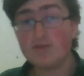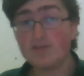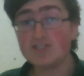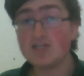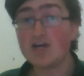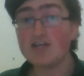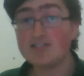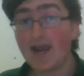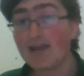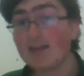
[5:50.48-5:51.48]
is a
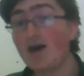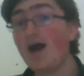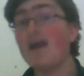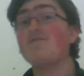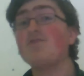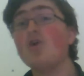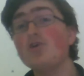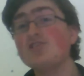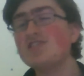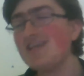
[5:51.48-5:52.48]
deck that I have not
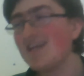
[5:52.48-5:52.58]
seen